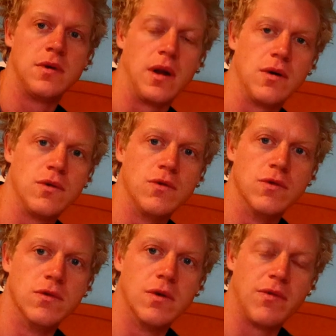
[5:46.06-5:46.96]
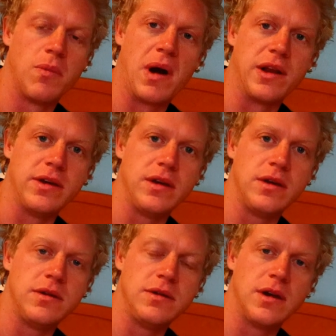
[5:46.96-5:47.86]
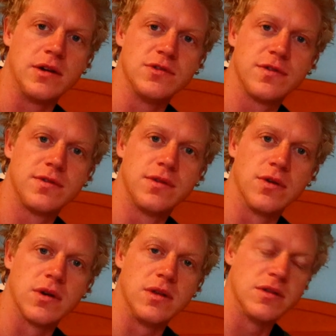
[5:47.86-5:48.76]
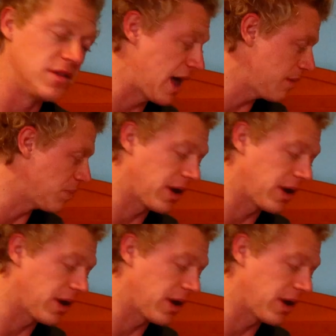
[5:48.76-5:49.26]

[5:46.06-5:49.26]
Hello, everybody. I just took a little nap.